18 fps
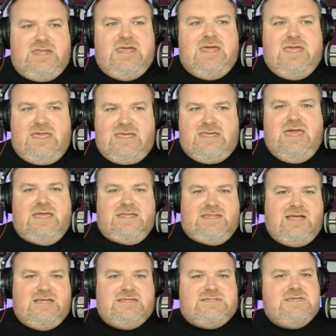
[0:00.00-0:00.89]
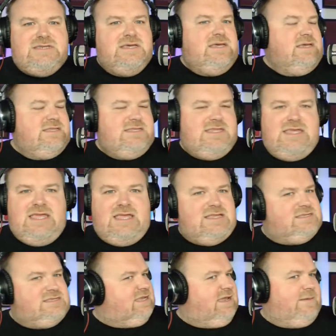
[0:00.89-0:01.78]
isn't he? He
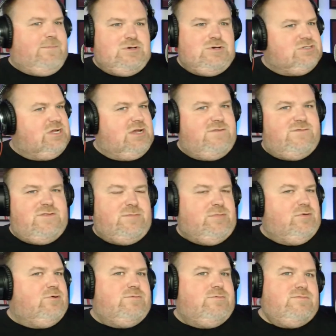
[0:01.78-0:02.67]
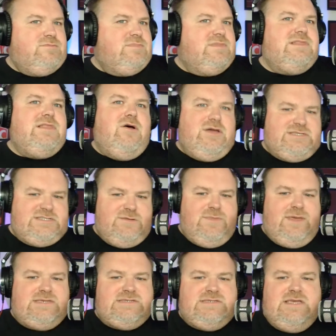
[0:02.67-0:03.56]
doesn't get pushed over the ball. Likes to
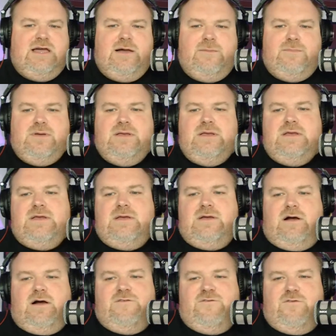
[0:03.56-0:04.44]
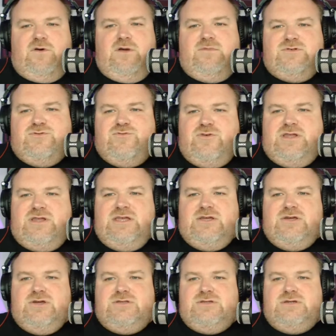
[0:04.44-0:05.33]
mix it up. I thought he was really
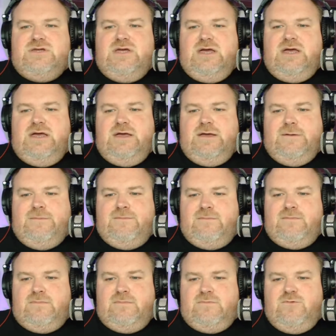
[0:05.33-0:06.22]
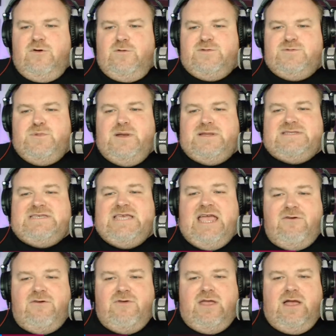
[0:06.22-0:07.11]
good. Rob's put a
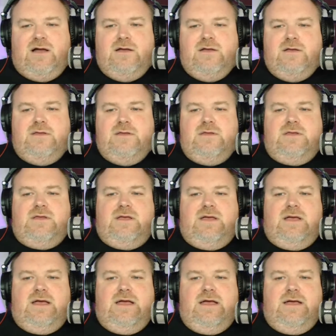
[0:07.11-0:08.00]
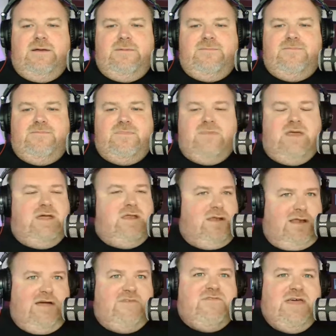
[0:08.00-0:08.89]
terrier. And
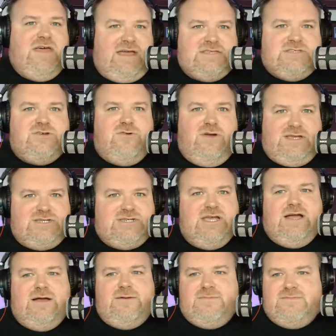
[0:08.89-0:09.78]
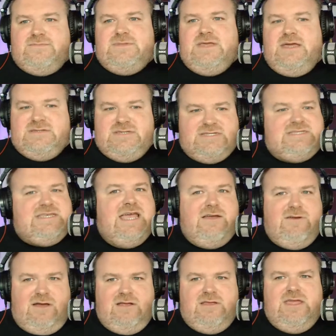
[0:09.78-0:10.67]
I love that. It's a great shout. Yeah, he's a
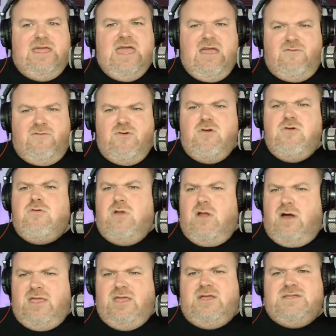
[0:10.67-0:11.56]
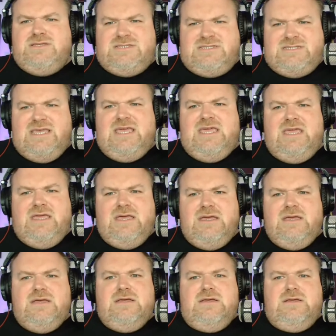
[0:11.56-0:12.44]
terror. Yeah, real, like, you can see
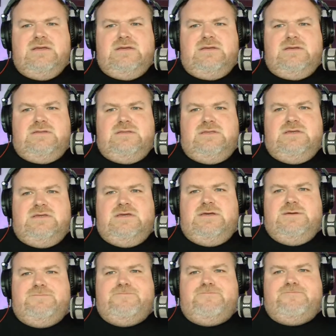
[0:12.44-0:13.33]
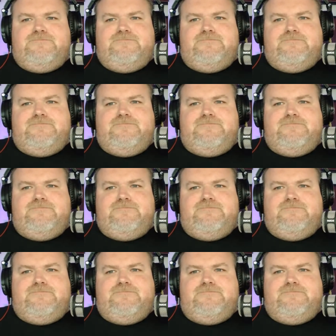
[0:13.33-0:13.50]
the